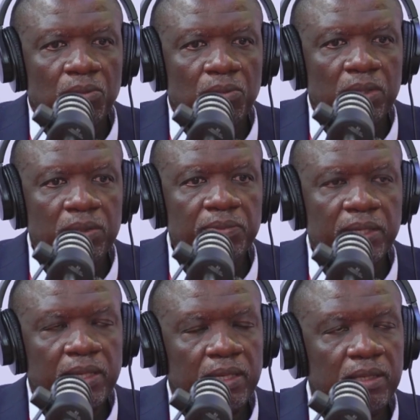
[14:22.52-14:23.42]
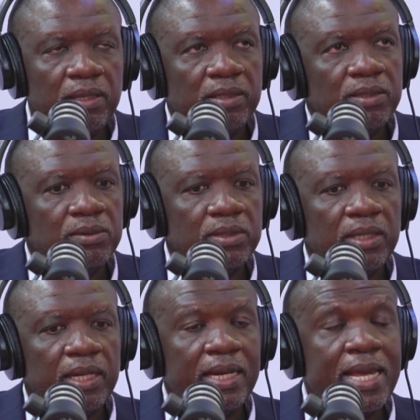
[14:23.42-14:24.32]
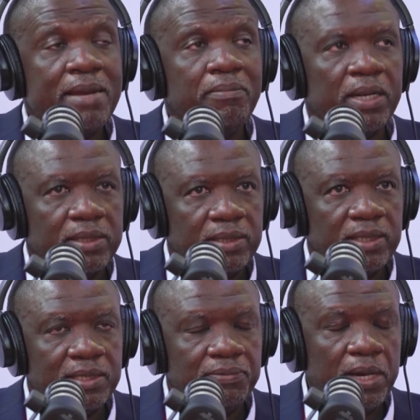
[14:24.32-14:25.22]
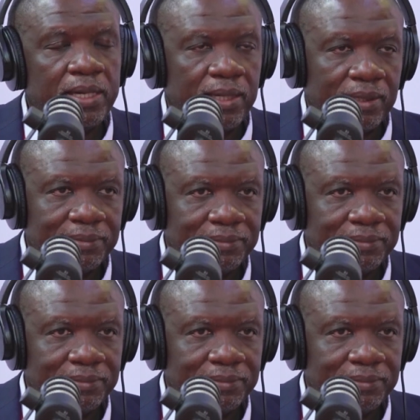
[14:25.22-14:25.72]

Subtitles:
One of the key issues that enable us is funding.